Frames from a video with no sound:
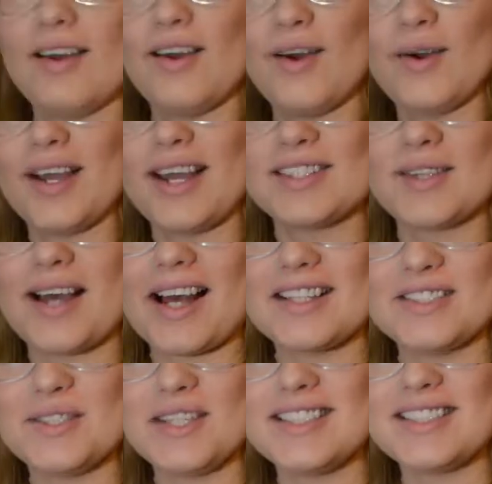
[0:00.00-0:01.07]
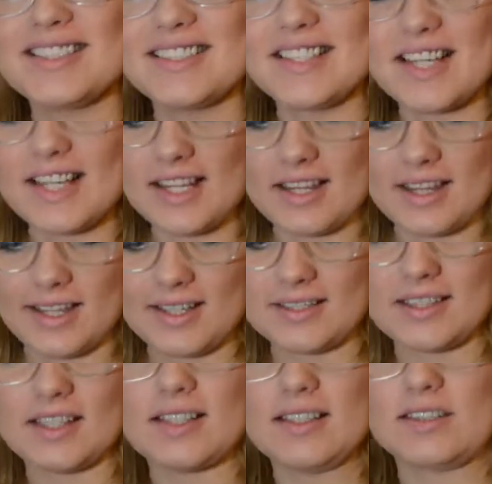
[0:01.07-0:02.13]
Okay, so as you can see, this
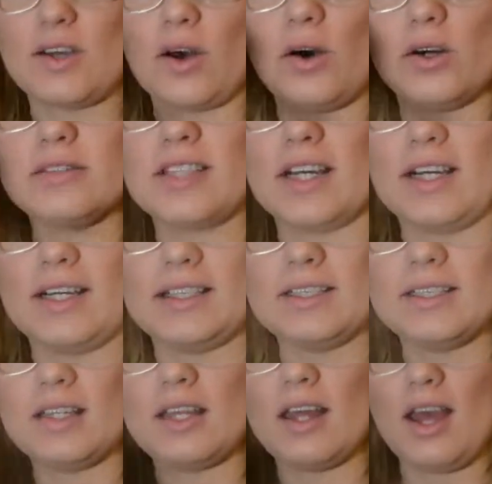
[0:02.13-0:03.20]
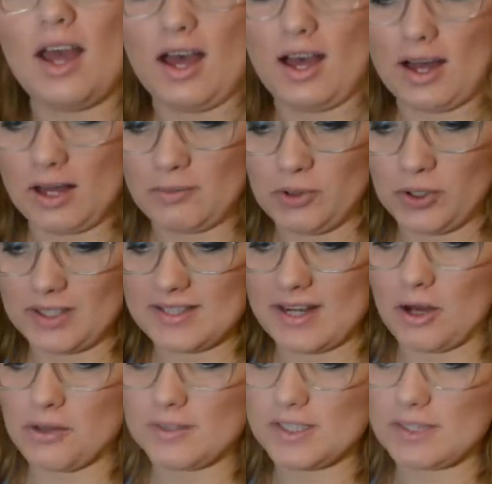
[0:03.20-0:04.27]
is all done. You could
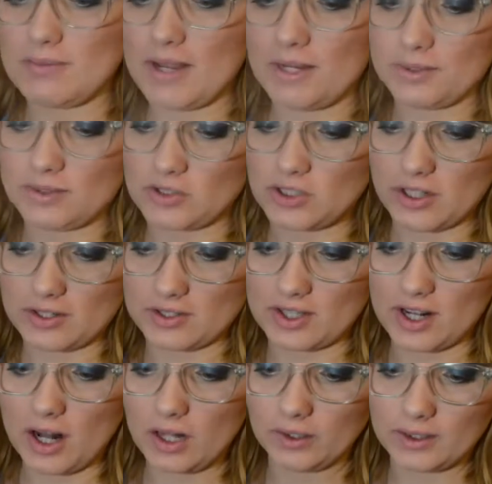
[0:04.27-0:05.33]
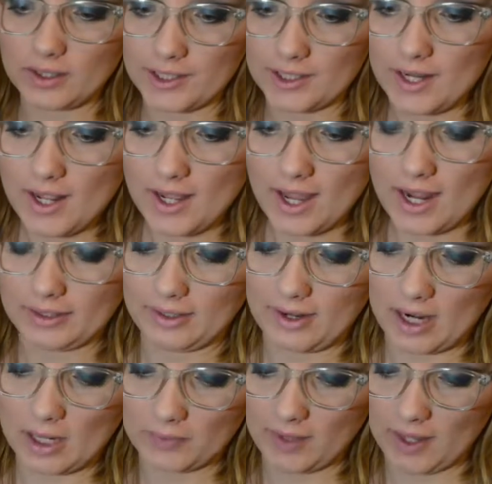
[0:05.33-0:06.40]
tell the tomatoes turned color and the
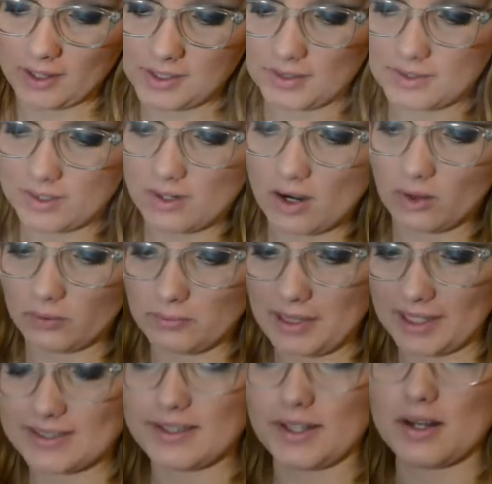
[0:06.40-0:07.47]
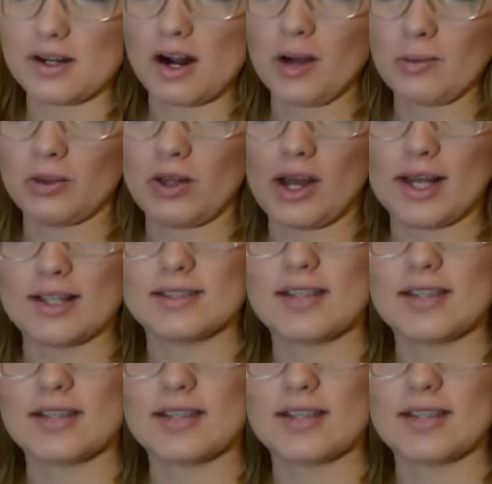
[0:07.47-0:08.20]
onions are all mixed in and caramelized.